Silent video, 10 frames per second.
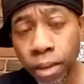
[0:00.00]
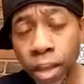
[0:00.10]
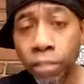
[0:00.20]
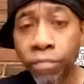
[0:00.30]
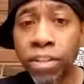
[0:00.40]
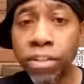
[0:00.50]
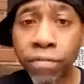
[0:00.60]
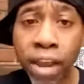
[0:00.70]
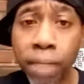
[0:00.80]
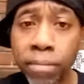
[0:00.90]
other friends
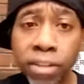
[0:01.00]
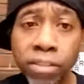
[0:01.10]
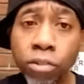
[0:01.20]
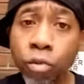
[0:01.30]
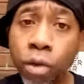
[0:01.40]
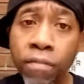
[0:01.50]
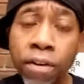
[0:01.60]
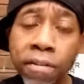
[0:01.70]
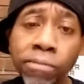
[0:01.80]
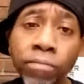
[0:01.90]
and family,
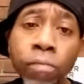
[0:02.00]
whoever.